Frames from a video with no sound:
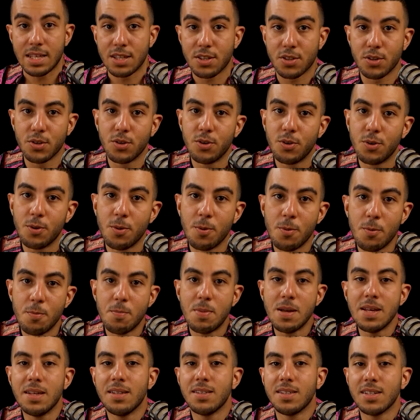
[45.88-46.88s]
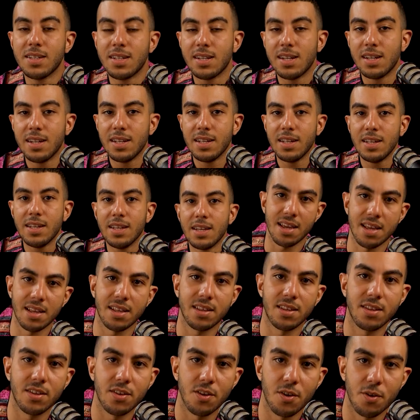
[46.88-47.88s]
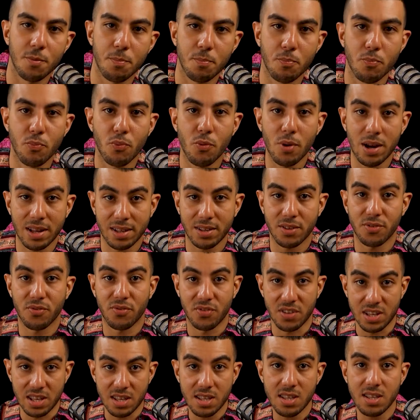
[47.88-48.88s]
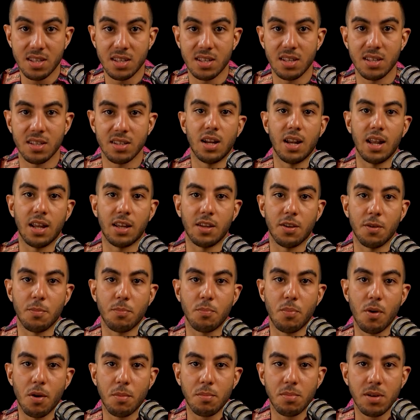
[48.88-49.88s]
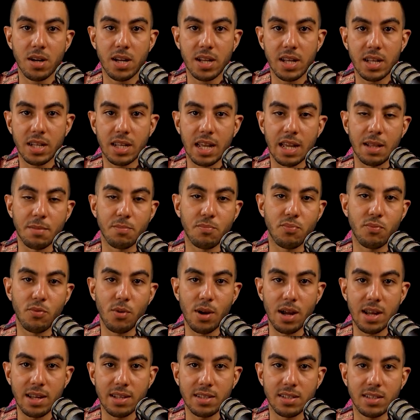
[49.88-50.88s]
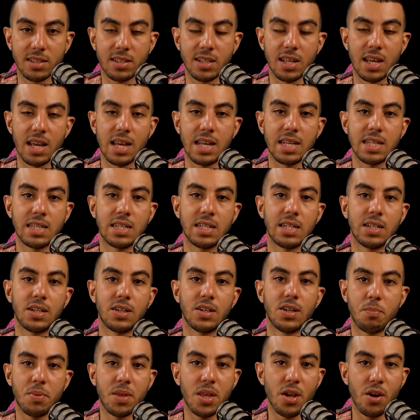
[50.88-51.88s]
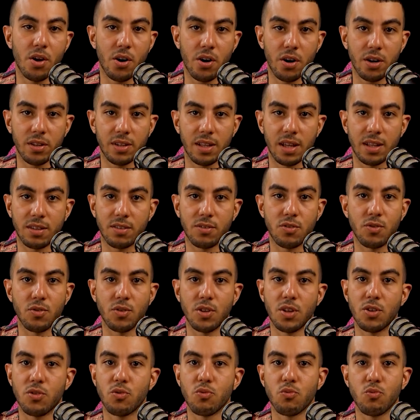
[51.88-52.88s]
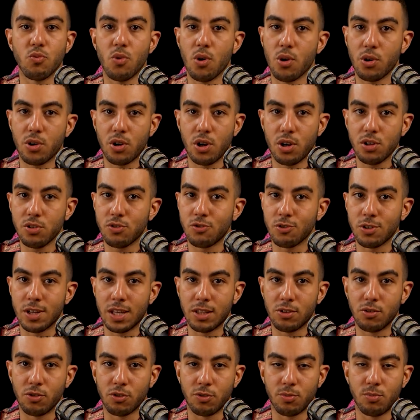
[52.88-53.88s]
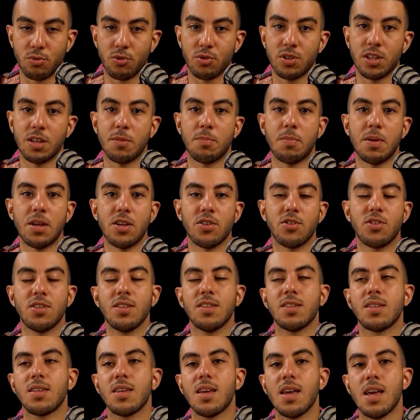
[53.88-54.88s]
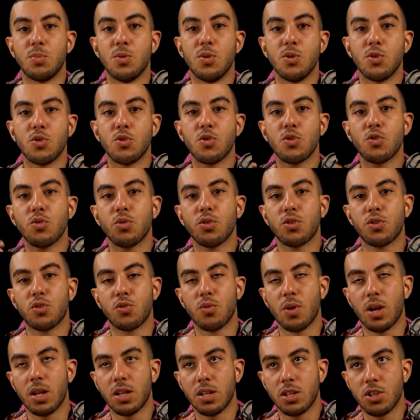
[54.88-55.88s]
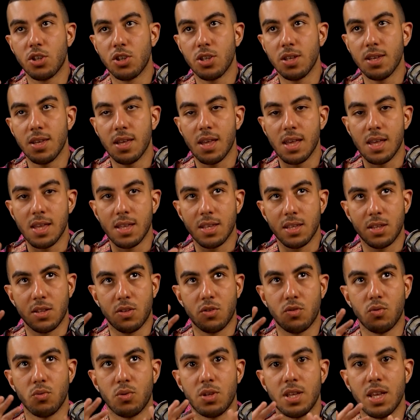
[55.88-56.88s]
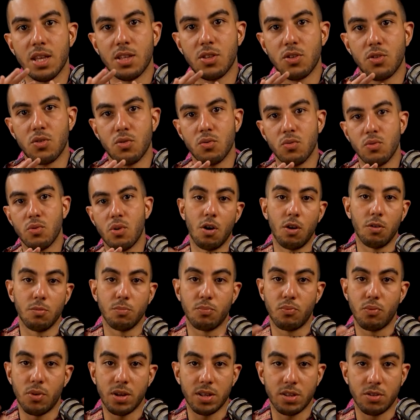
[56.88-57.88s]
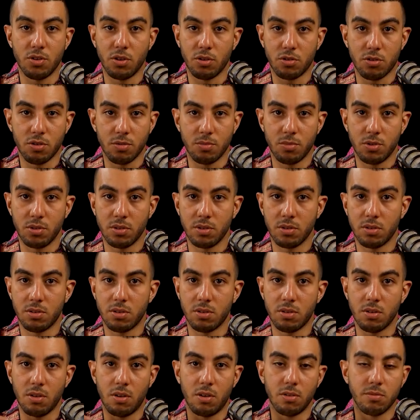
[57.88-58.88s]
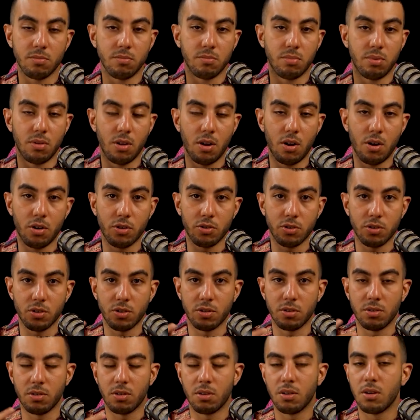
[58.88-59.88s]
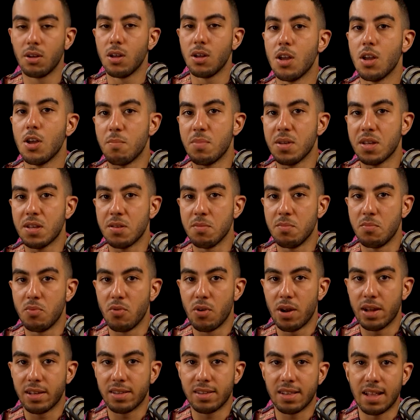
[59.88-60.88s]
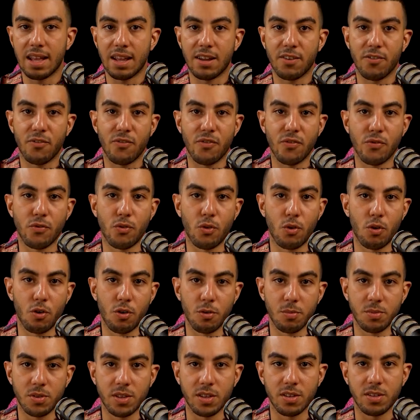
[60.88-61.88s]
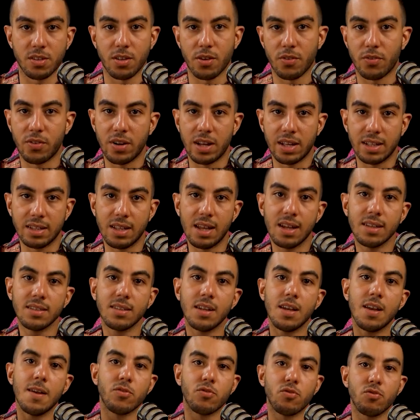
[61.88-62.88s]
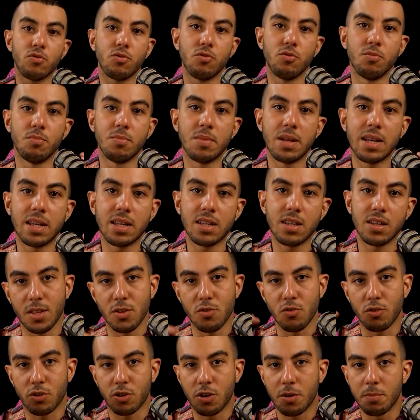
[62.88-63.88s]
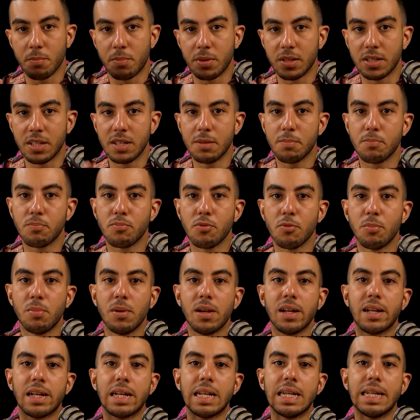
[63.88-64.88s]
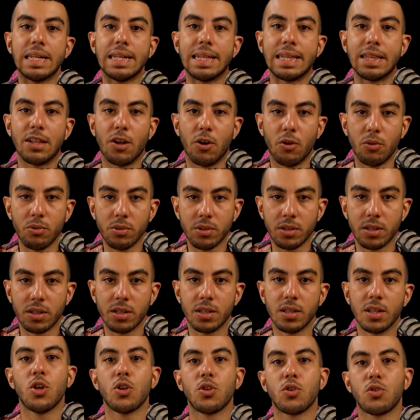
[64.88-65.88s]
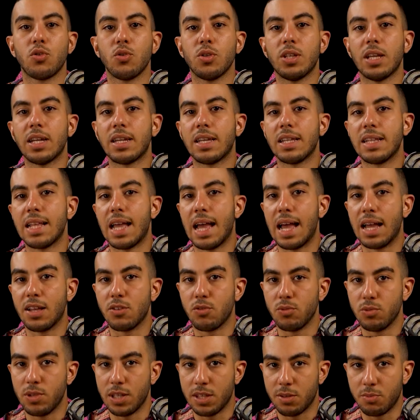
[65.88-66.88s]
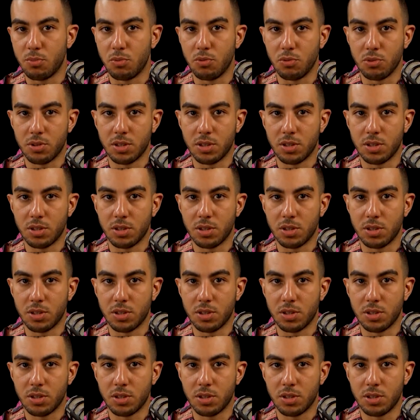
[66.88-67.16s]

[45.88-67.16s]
So basically, it's press fees, like a public and press and PR that you need to work on to get those blue tick pages. The usual strategy is to get you on press documents, on blogs, on big brands like Forbes and stuff like that, to make your company publicly known so they can add you this blue